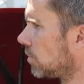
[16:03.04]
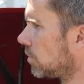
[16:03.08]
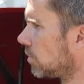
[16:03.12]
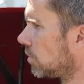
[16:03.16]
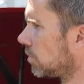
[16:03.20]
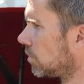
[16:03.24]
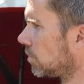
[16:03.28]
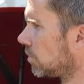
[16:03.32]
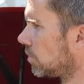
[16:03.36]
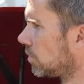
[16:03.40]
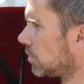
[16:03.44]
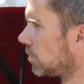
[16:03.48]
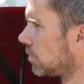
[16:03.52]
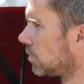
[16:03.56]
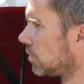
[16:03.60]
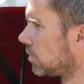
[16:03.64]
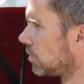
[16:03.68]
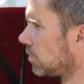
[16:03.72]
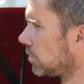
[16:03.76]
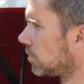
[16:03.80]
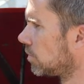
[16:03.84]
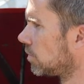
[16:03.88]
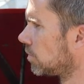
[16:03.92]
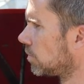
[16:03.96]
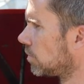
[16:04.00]

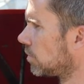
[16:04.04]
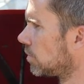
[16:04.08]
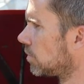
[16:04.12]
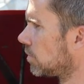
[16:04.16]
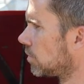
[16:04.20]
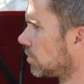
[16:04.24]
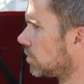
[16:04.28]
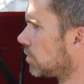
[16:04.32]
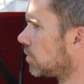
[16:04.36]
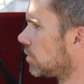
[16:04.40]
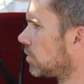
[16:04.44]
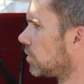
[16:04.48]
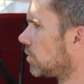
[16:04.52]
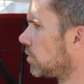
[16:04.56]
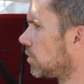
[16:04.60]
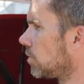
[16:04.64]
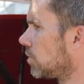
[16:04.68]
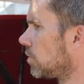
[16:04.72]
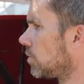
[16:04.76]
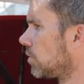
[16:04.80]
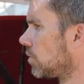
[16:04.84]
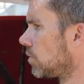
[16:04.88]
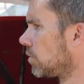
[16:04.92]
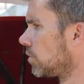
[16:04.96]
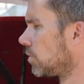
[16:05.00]

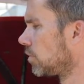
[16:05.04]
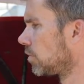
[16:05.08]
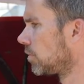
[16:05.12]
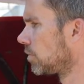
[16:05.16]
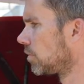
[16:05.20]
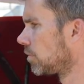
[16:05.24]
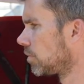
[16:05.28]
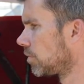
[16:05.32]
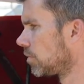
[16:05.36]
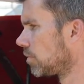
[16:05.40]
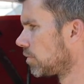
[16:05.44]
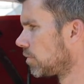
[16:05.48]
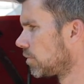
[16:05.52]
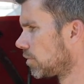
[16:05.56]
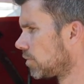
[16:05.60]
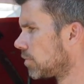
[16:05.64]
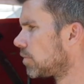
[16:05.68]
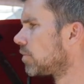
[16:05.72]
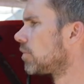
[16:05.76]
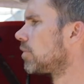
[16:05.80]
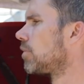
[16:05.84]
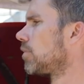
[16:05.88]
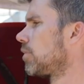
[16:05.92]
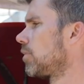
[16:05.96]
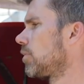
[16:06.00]

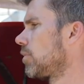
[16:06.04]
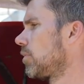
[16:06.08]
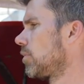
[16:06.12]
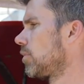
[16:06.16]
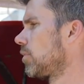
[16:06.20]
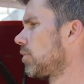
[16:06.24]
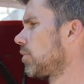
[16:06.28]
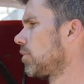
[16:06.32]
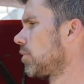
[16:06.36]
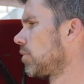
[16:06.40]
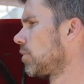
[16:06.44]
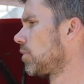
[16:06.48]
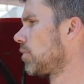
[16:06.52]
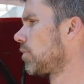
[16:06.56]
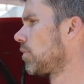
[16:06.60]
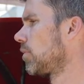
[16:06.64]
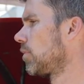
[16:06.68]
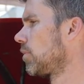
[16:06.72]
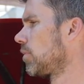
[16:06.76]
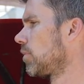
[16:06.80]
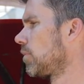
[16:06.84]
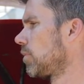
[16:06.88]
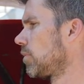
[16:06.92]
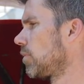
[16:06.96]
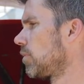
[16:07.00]

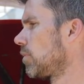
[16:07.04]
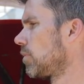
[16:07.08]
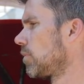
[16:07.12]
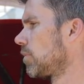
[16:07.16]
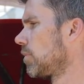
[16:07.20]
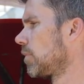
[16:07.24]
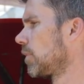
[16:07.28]
(silent)